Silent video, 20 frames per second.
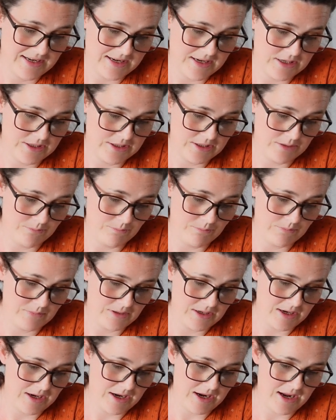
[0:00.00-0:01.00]
Again,
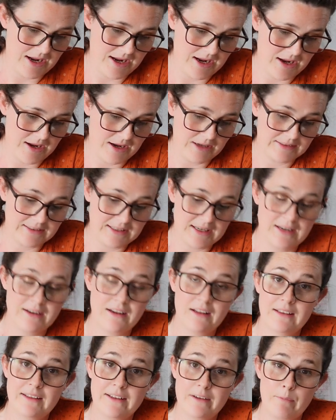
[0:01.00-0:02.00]

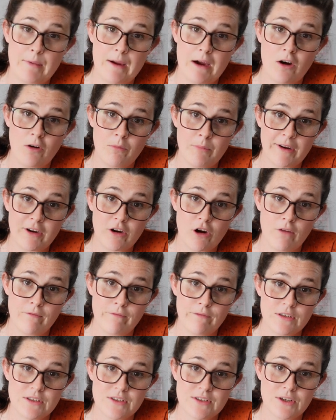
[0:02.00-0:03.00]
a little bit out of my
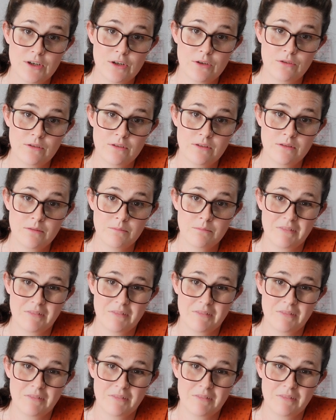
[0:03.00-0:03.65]
comfort zone,